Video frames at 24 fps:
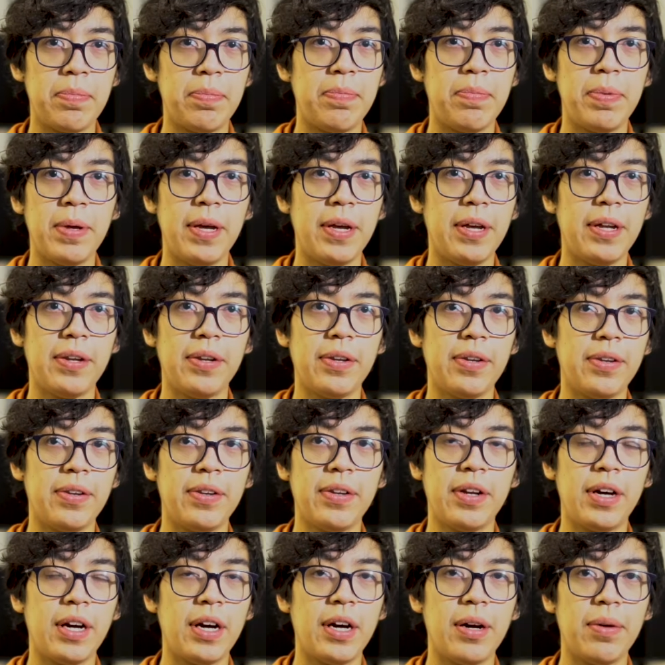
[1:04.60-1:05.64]

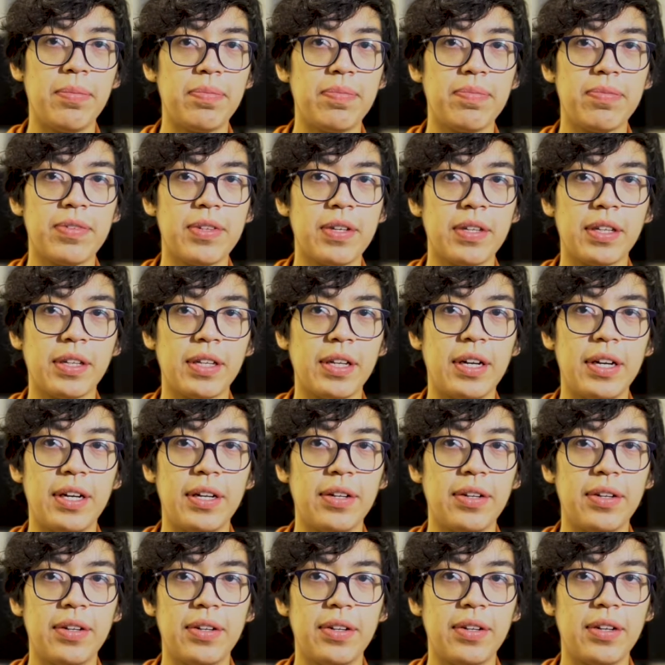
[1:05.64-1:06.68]
been something
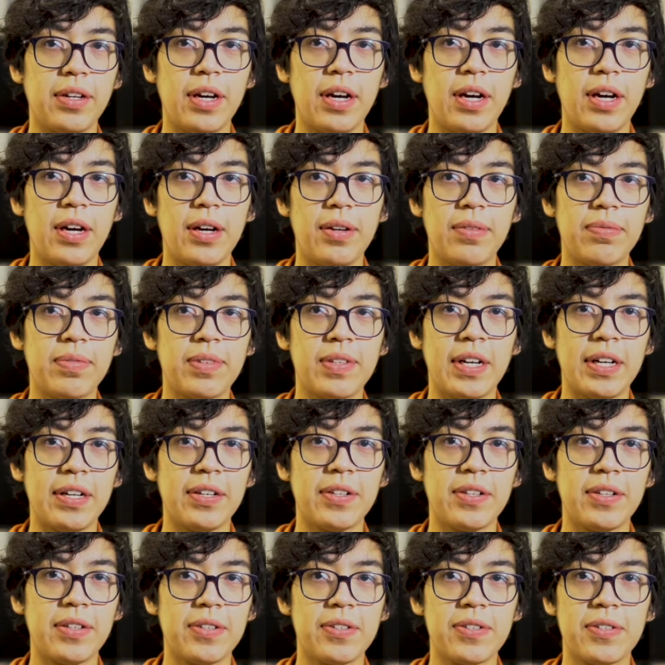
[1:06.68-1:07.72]
that
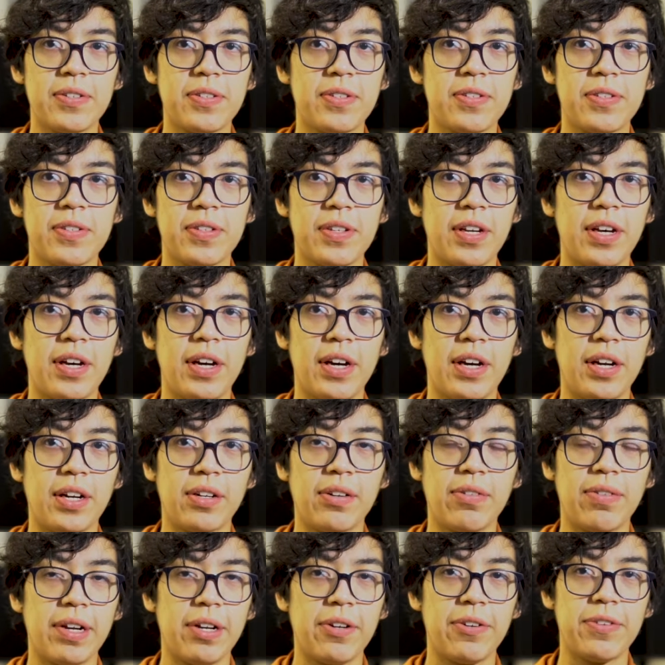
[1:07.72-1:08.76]
scientists,
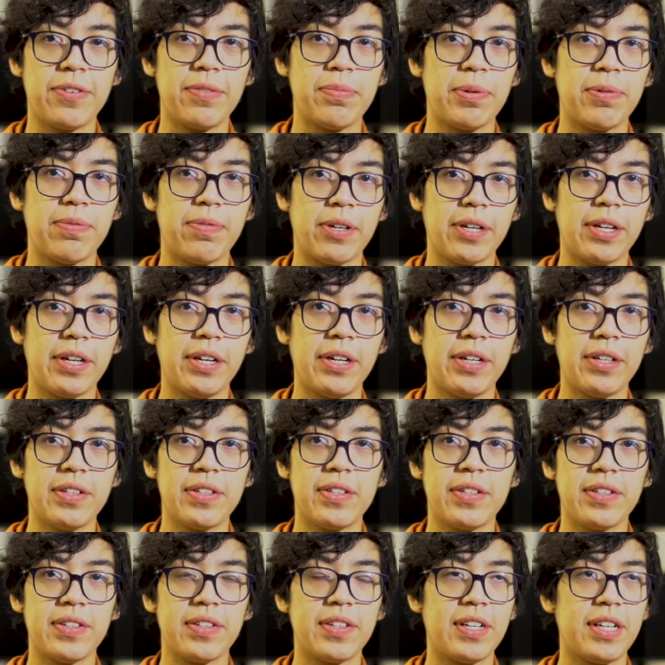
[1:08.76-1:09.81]
creators have been working on
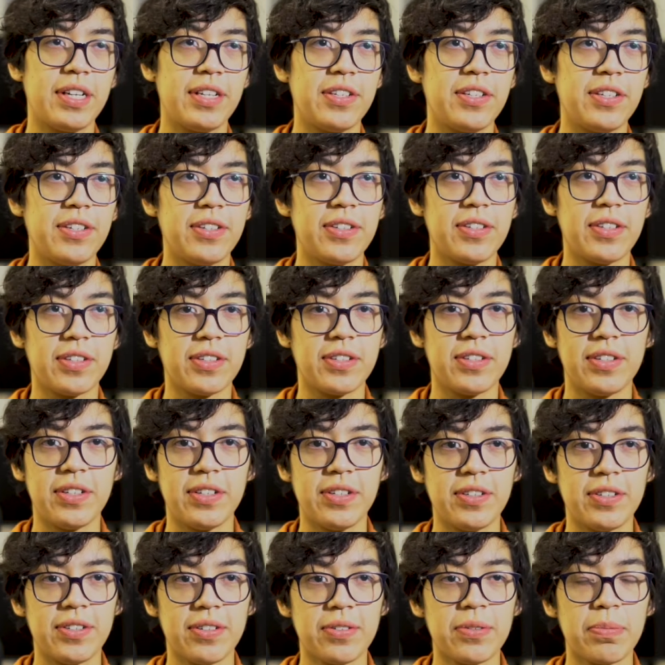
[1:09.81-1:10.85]
since the
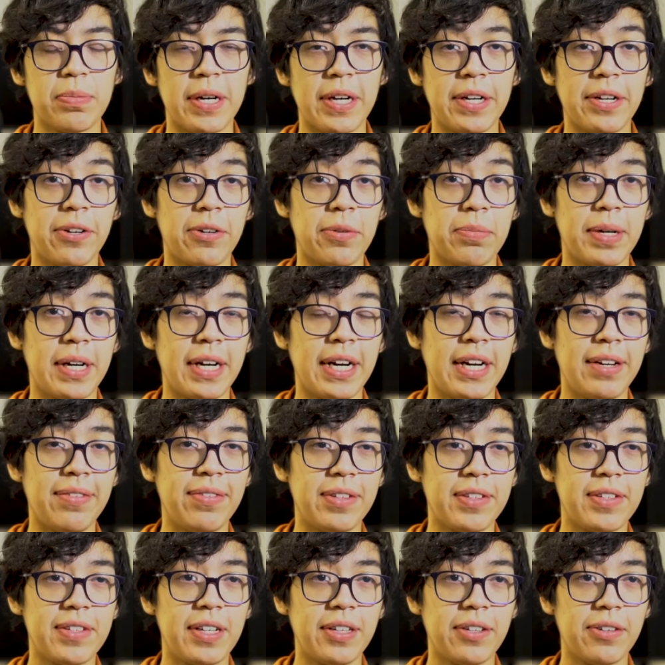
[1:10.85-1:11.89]
1960s. It's pioneered by
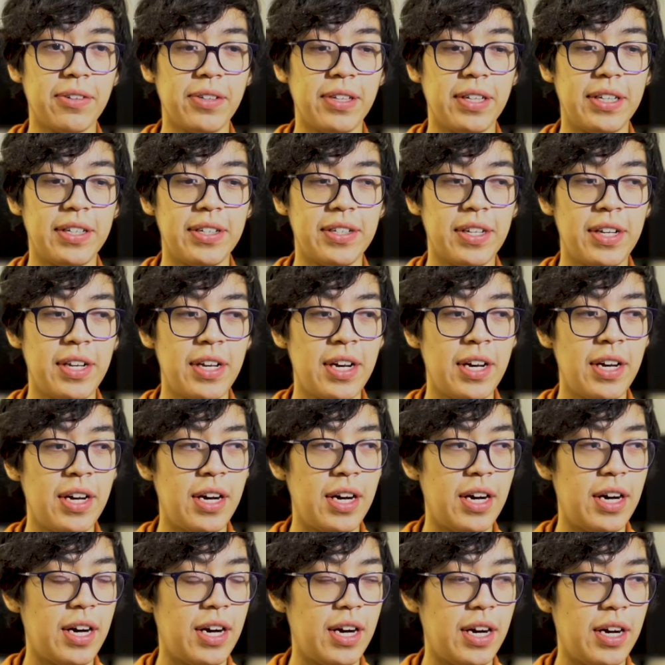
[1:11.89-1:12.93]
Ivan Sutherland.
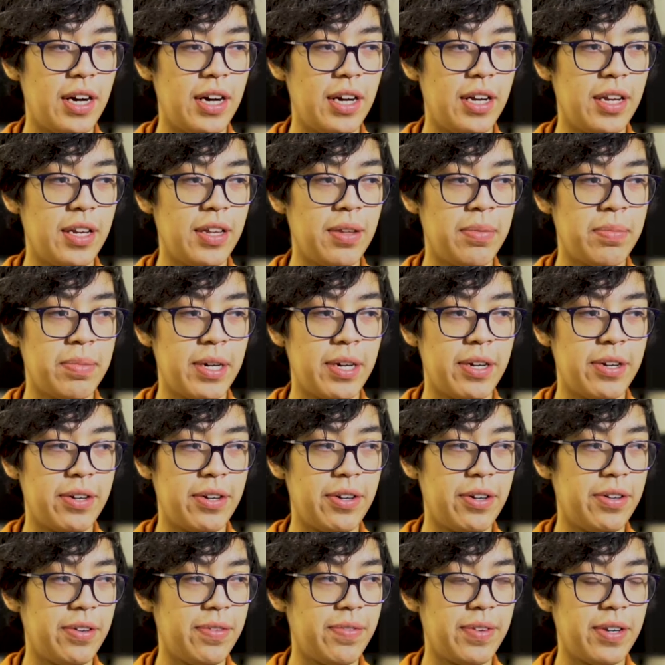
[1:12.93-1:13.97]
The
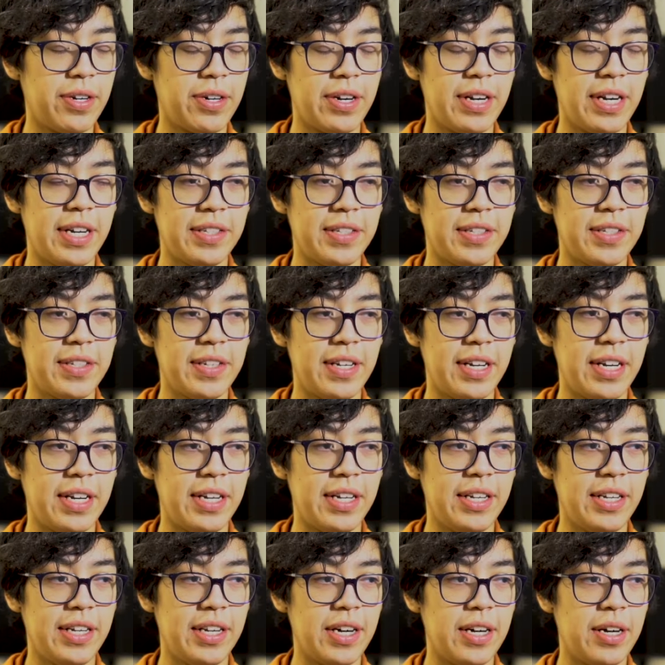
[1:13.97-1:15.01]
modern VR
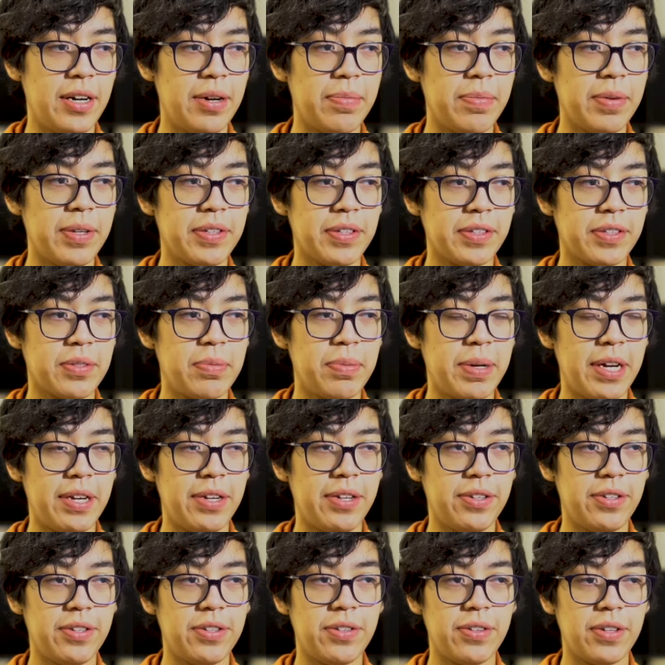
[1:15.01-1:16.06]
headset has
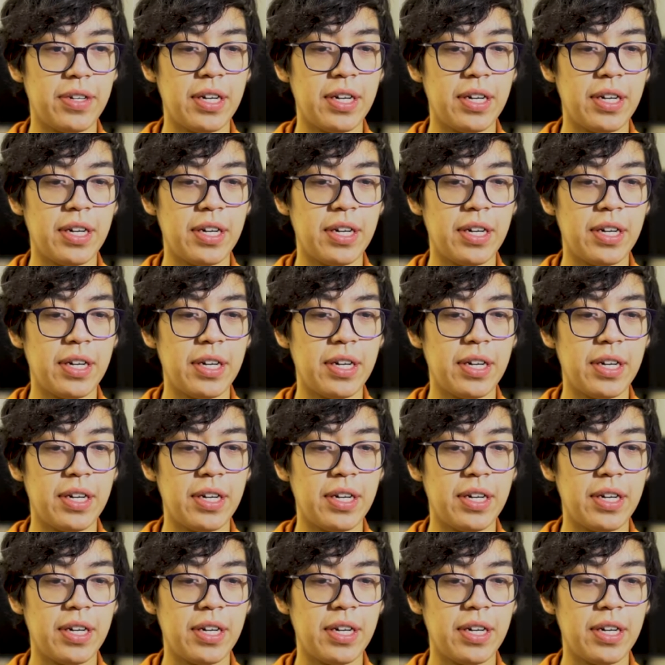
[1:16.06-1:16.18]
expanded to a